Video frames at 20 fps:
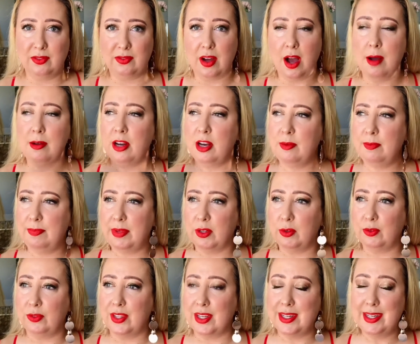I'm gonna
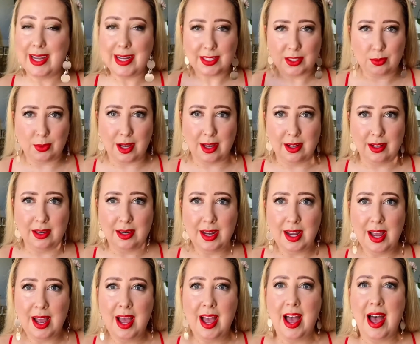build the next one,
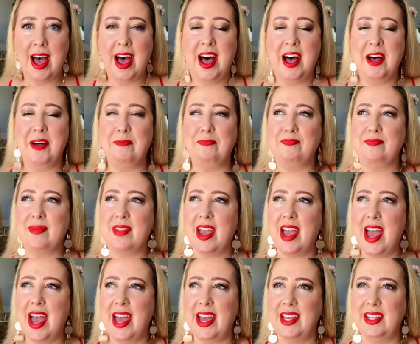
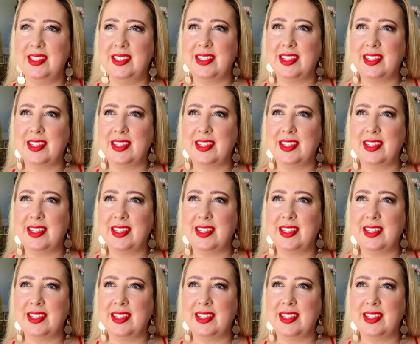and